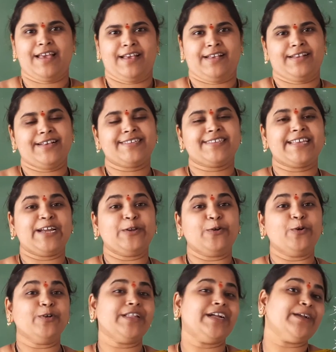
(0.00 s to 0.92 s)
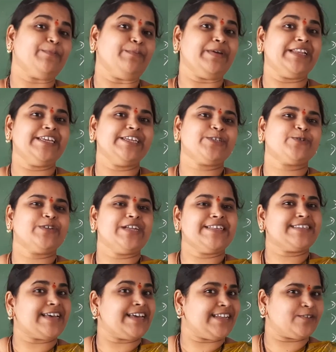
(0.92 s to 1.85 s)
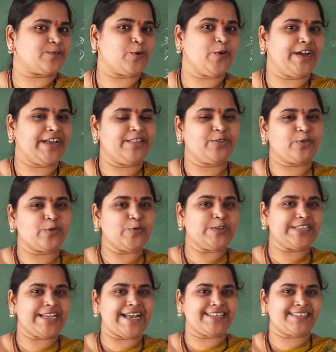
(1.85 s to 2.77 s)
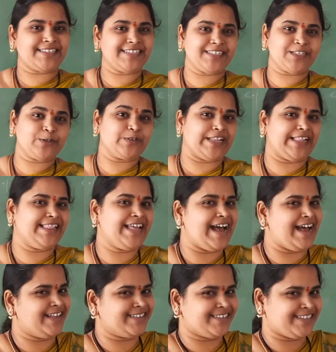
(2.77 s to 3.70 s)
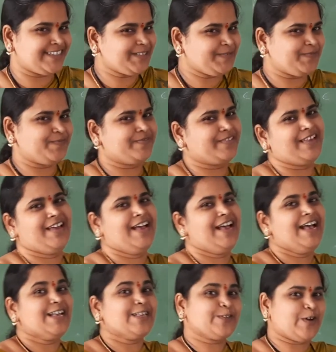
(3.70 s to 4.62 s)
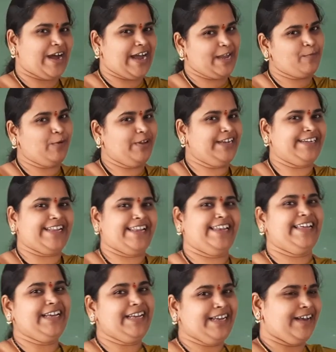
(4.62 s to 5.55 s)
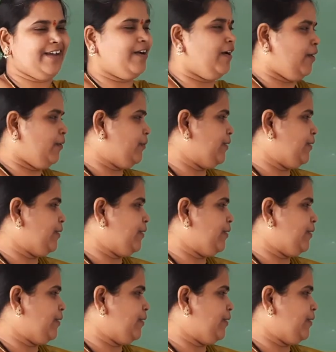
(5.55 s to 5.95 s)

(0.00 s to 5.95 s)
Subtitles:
Yes, I know that many students are so enthusiastic to tell the answer. So, I am only telling on